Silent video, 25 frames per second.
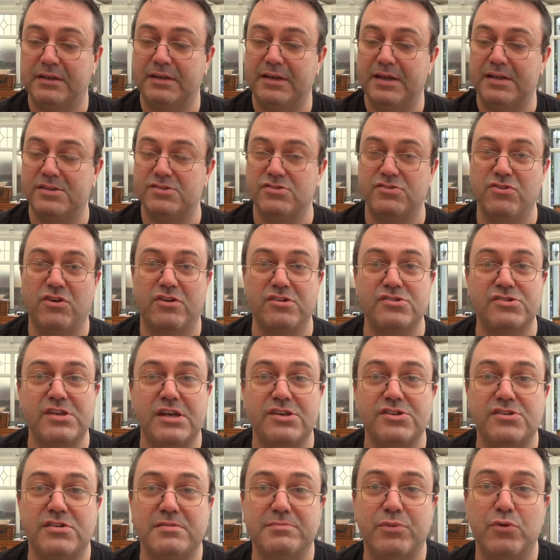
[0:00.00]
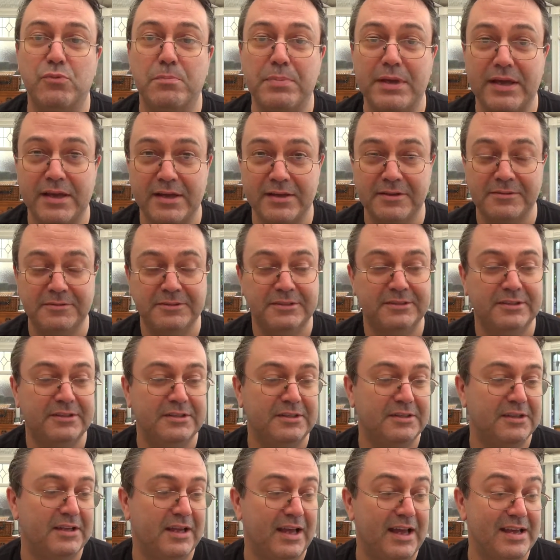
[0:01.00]
It's not sessionable beer
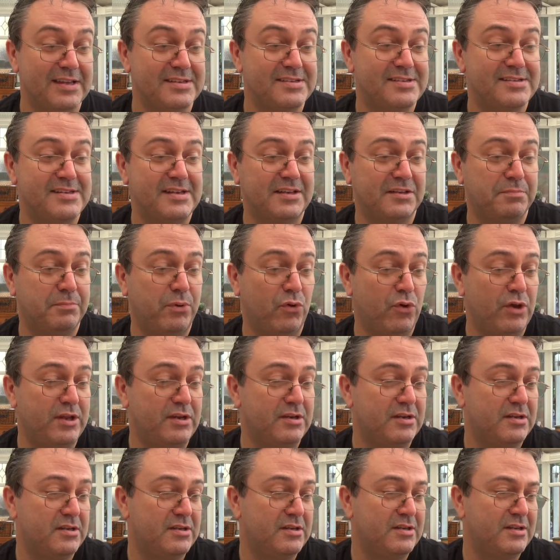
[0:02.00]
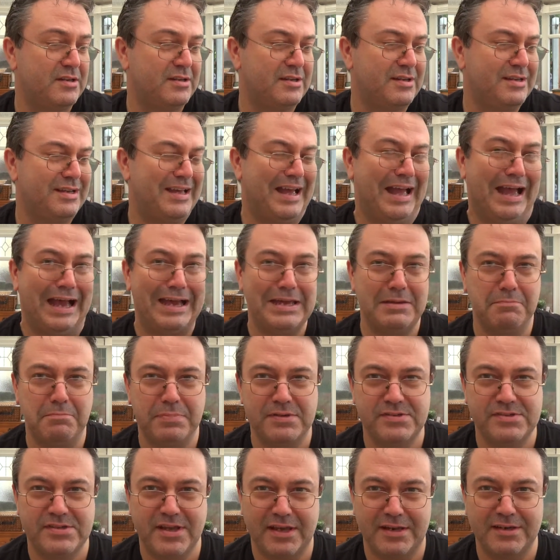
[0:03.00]
at
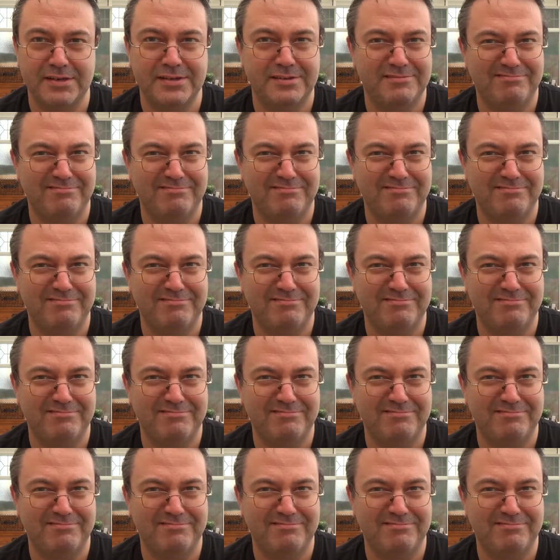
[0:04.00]
6.8%.